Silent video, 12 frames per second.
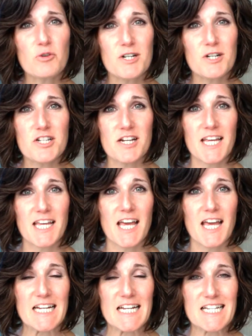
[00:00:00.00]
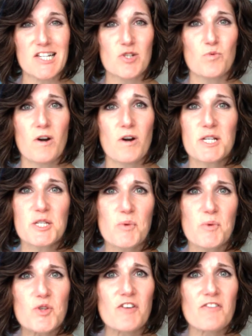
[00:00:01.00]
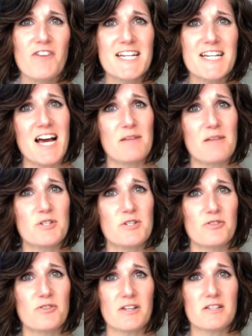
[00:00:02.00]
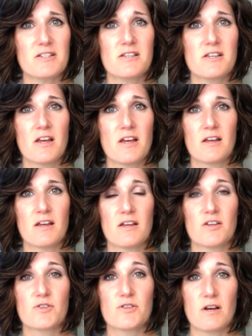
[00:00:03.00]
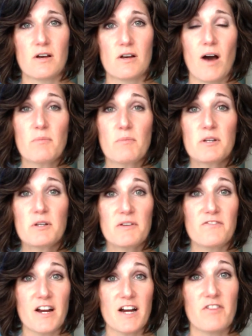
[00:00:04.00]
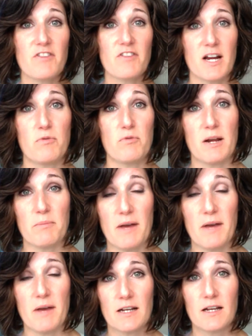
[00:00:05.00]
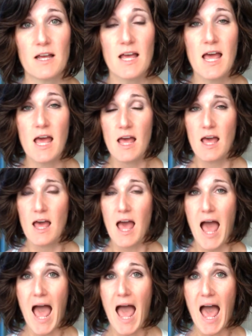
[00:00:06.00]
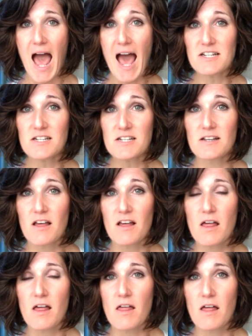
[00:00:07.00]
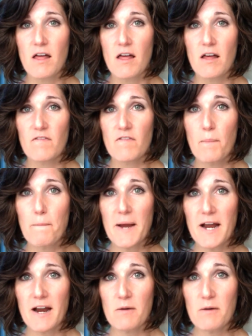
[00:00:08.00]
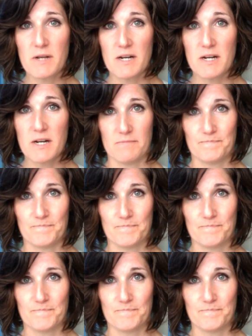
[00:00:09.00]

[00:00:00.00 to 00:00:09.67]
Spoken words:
question I get is, where am I supposed to find time to do this? So I'm going to be very, very pragmatic. At the bare minimum,